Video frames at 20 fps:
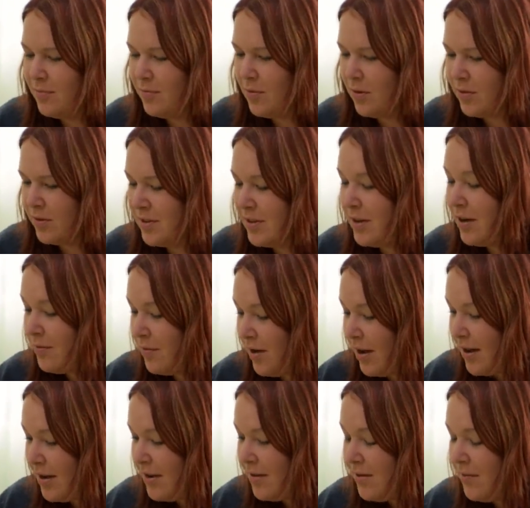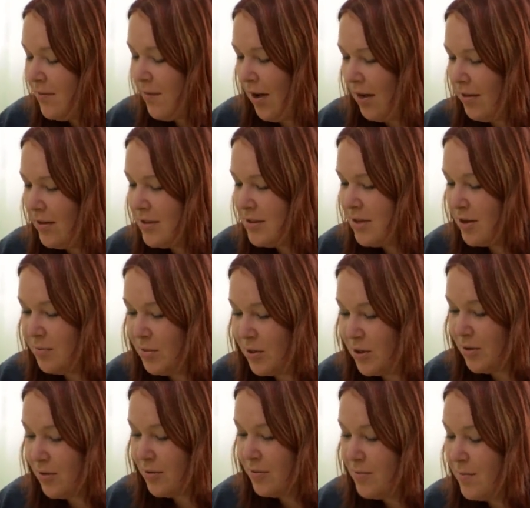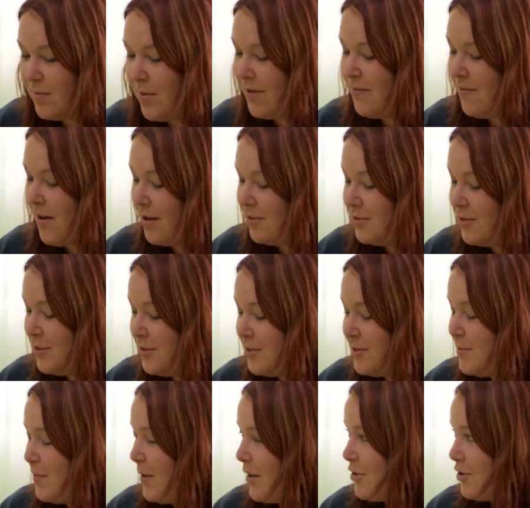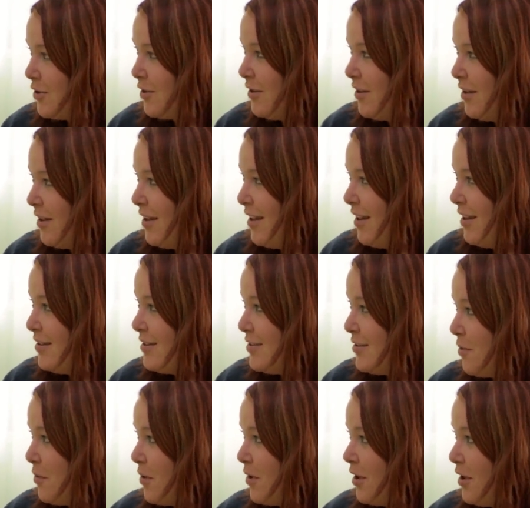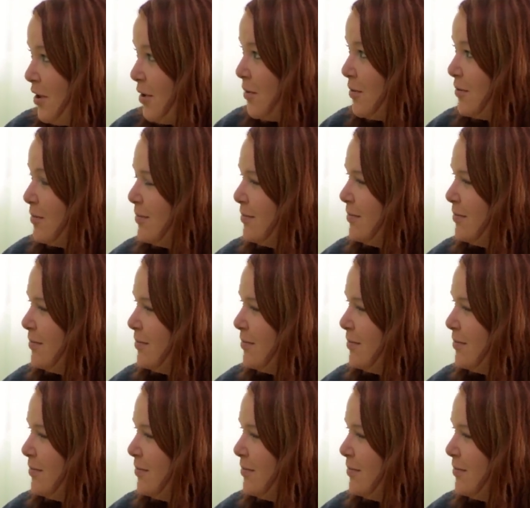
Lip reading: Roses are red, violets are blue. My vow to you is special, and so are you.